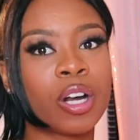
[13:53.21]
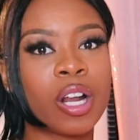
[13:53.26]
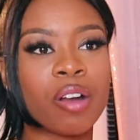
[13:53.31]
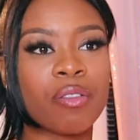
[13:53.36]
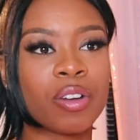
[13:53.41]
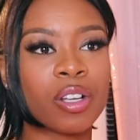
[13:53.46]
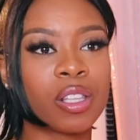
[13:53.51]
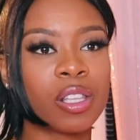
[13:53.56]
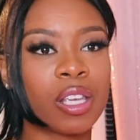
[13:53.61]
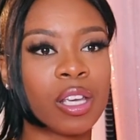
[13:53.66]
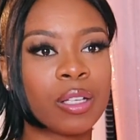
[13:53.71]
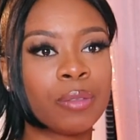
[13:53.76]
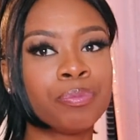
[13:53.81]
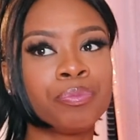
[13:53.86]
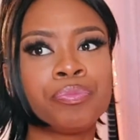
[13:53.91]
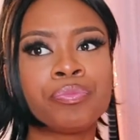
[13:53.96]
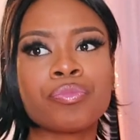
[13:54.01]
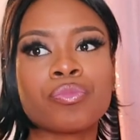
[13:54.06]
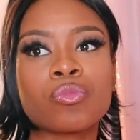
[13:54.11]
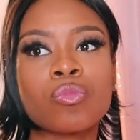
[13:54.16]
everything
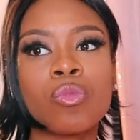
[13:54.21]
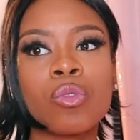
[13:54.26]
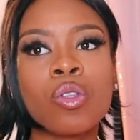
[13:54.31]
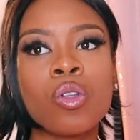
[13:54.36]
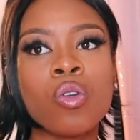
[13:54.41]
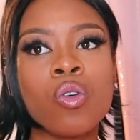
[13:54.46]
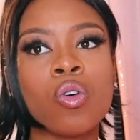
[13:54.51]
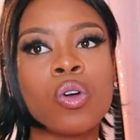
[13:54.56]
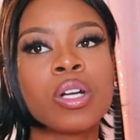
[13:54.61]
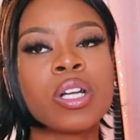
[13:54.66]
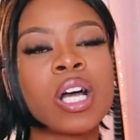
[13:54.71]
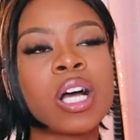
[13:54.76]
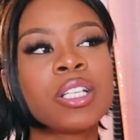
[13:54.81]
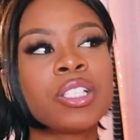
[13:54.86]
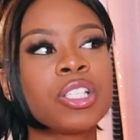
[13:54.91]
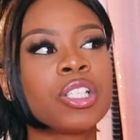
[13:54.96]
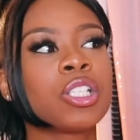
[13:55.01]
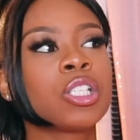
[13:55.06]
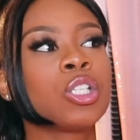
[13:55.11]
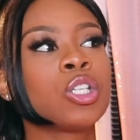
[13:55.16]
or not
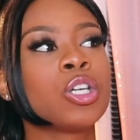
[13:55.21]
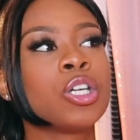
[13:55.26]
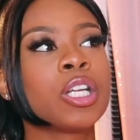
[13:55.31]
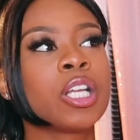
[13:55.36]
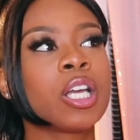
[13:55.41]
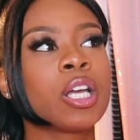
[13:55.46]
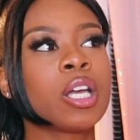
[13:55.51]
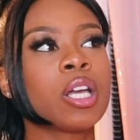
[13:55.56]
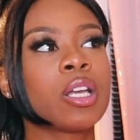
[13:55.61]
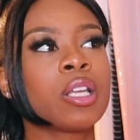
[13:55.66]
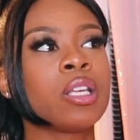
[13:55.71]
just learn it.